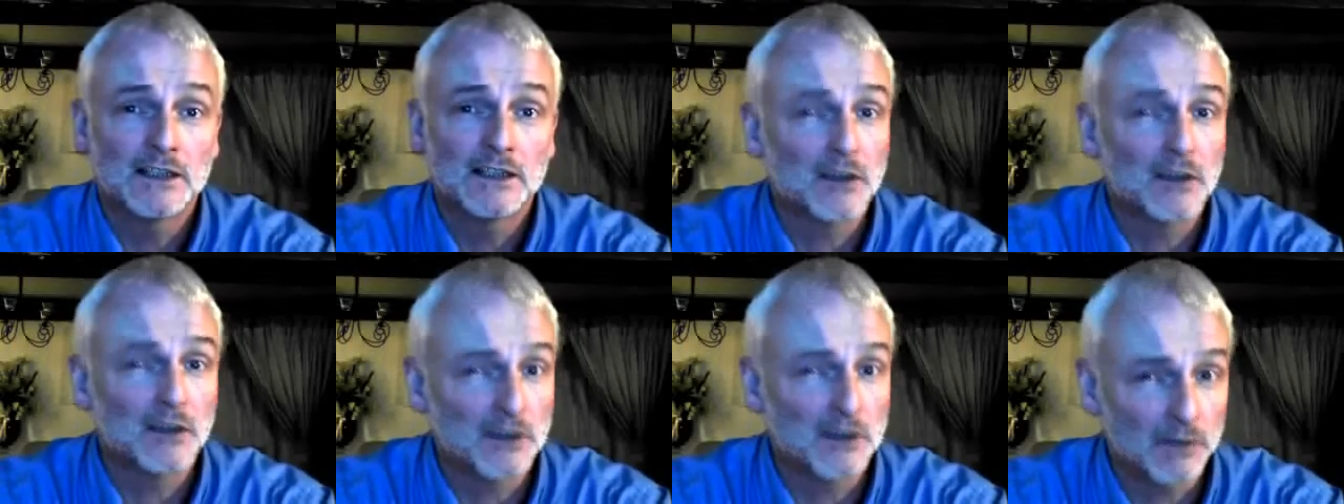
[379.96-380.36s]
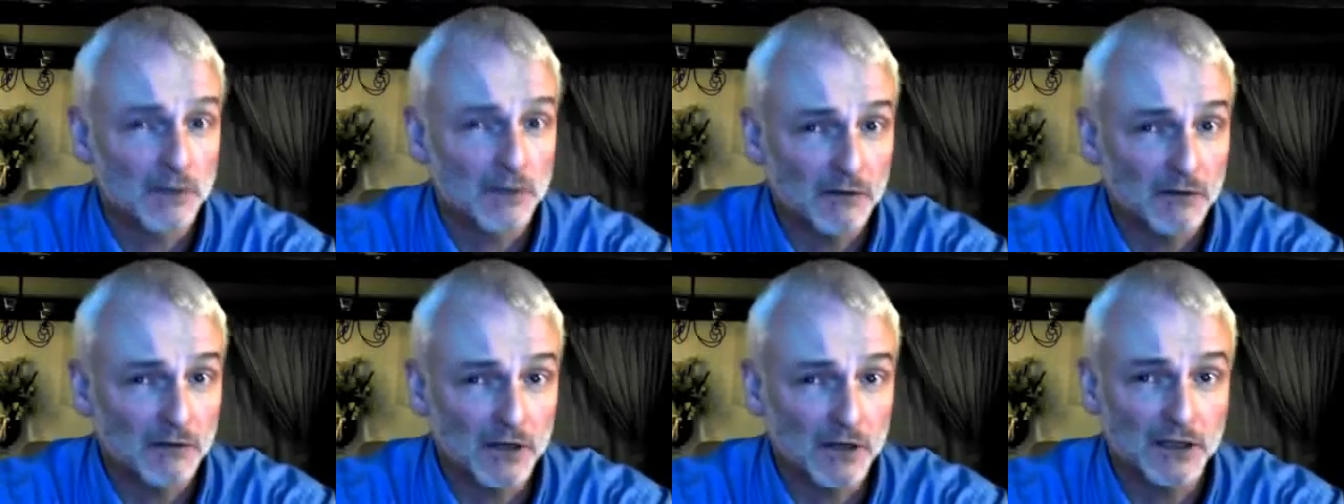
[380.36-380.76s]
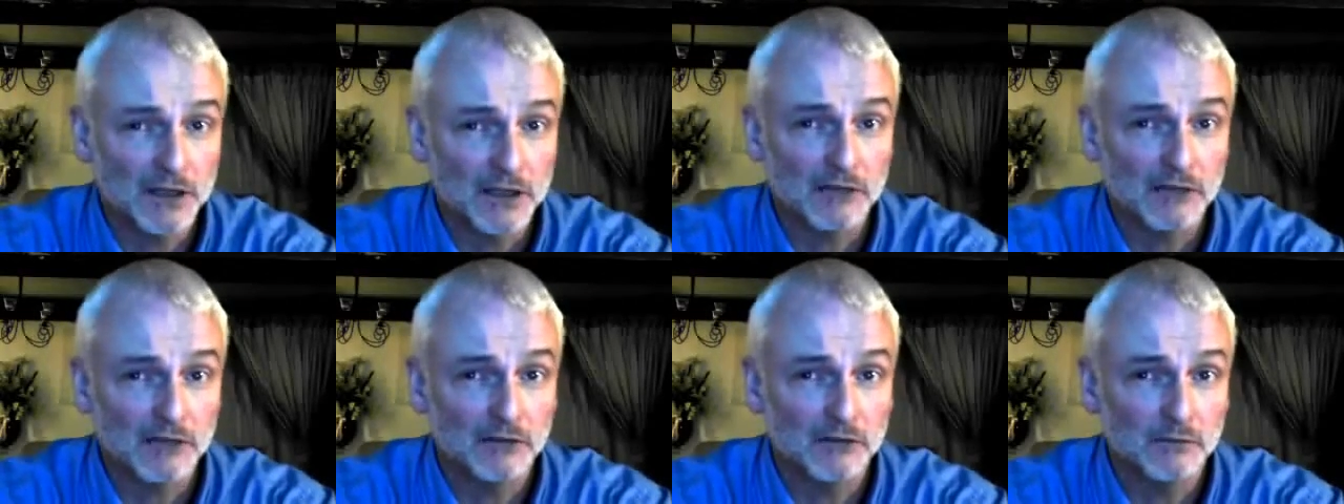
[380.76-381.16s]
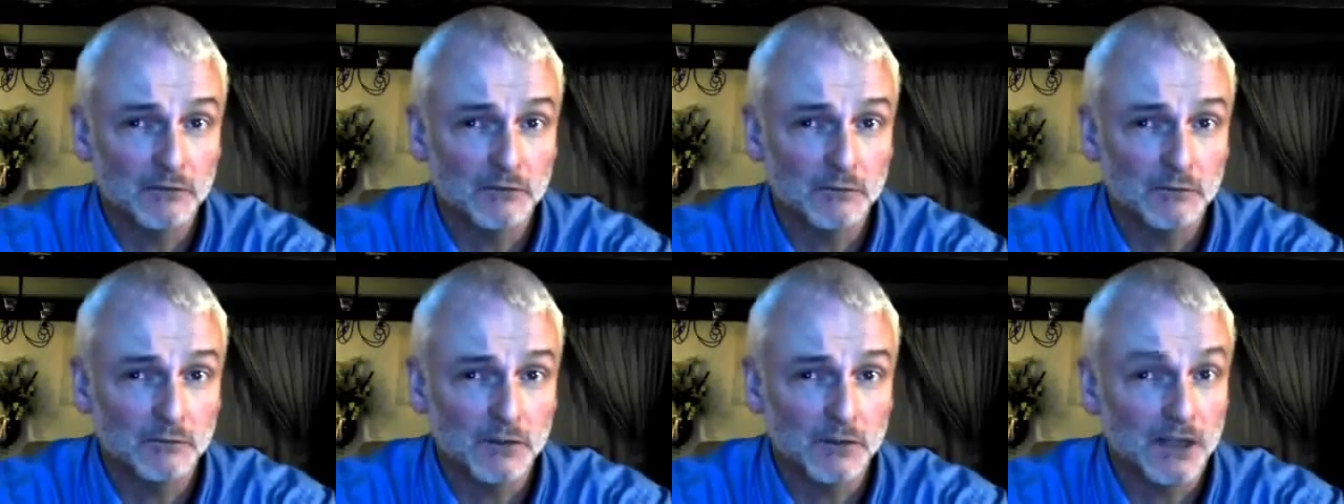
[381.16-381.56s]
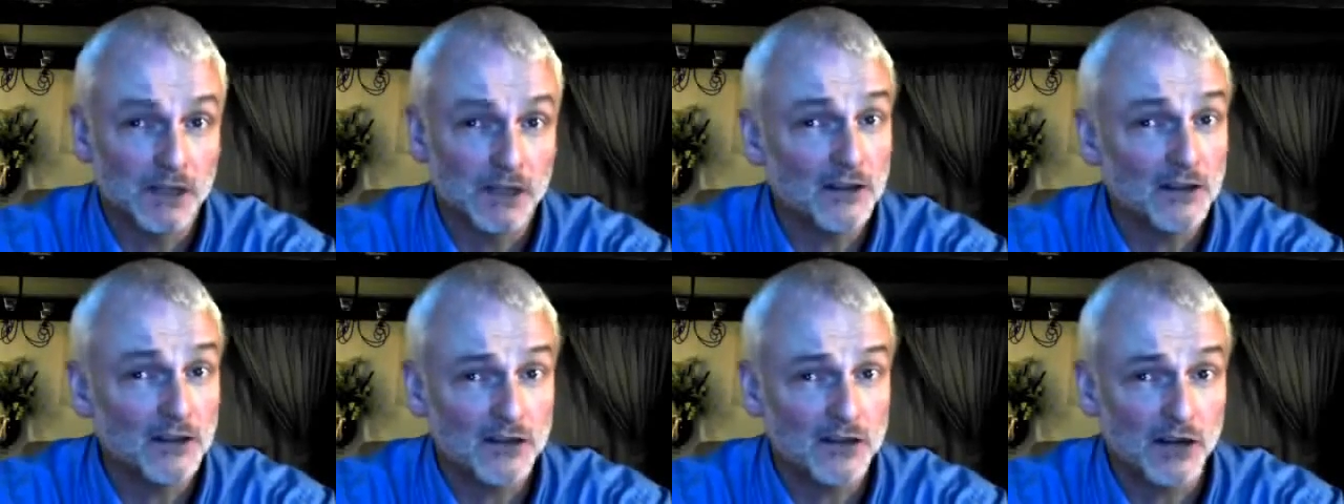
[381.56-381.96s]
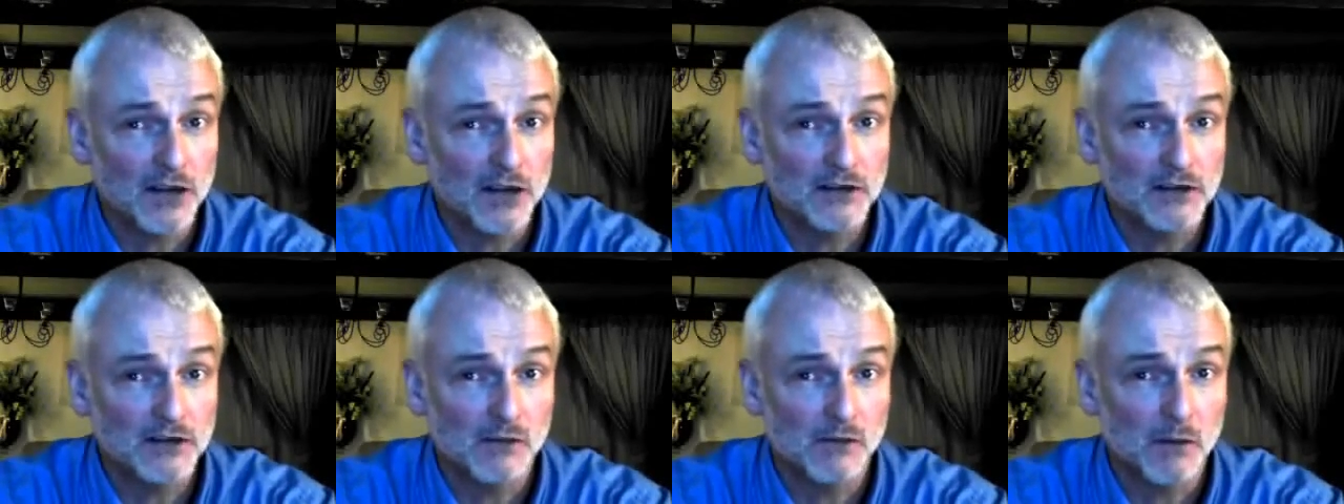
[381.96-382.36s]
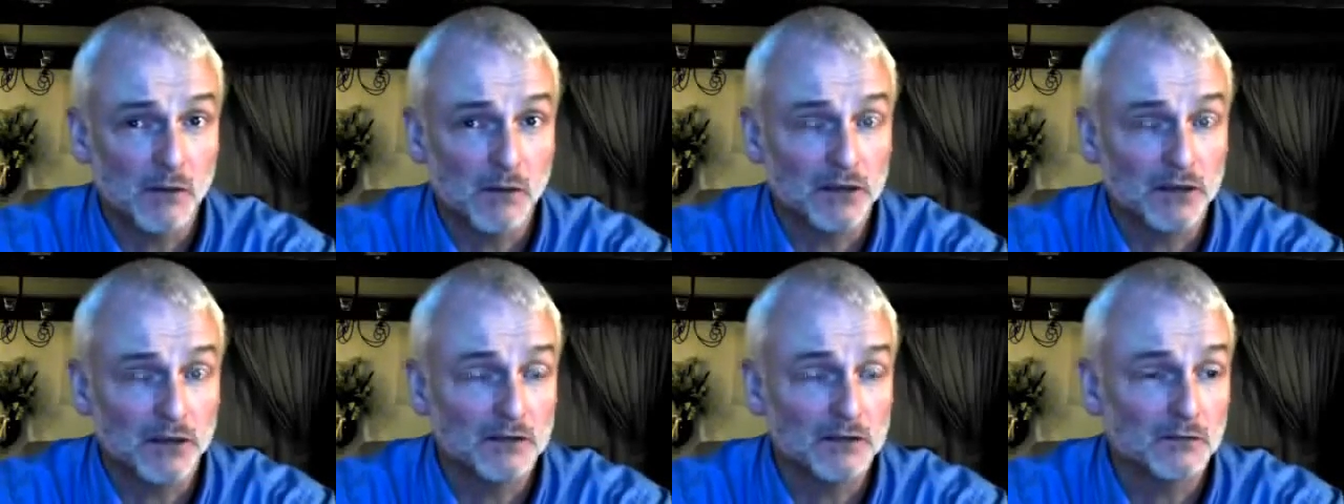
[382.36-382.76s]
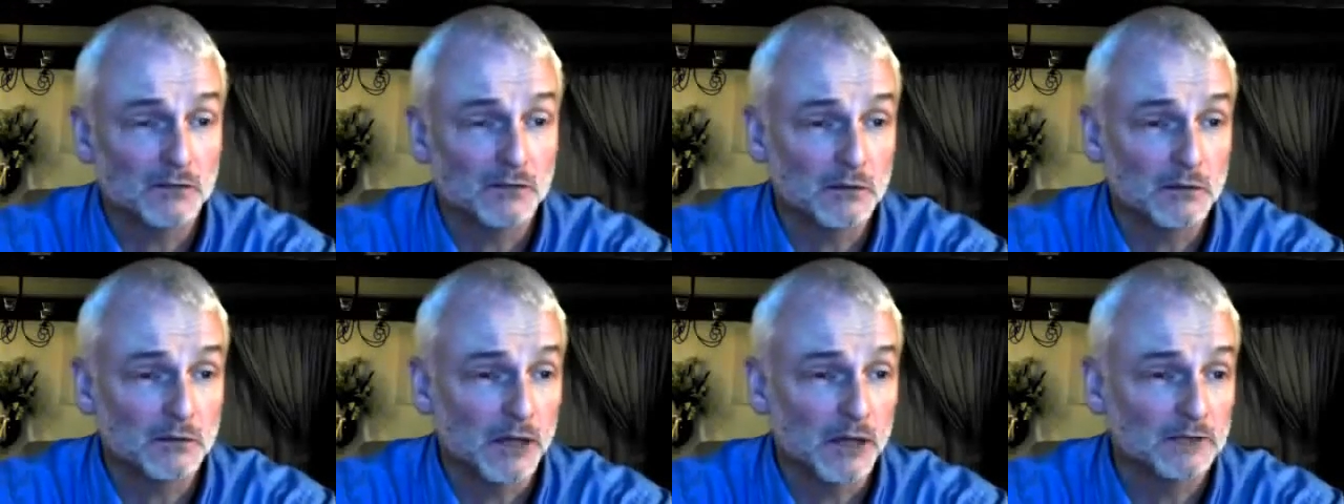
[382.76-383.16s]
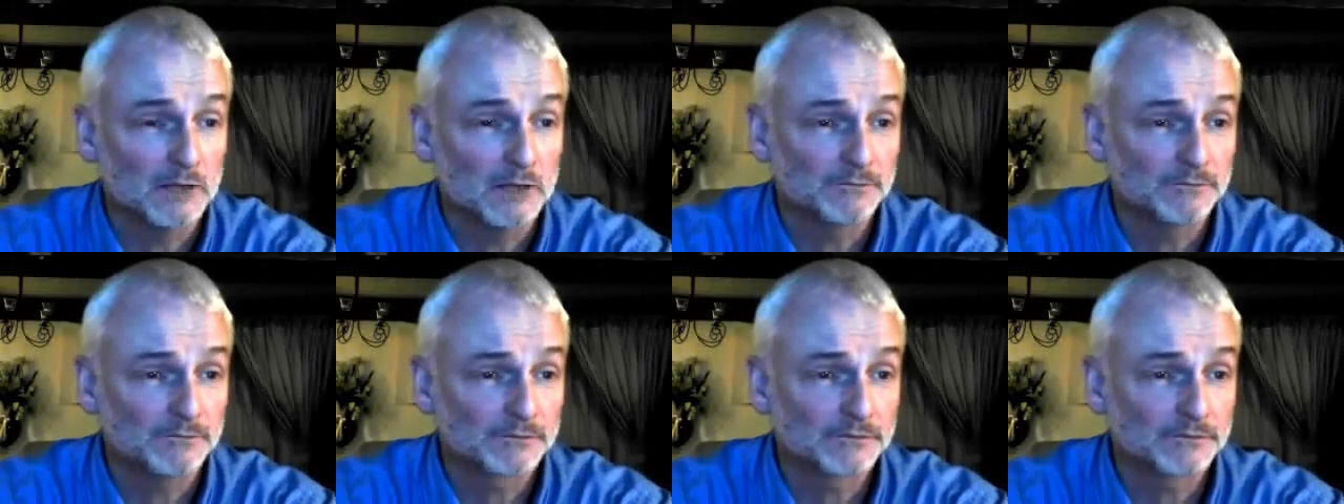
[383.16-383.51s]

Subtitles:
show something very different with the other charity I'm about to talk about.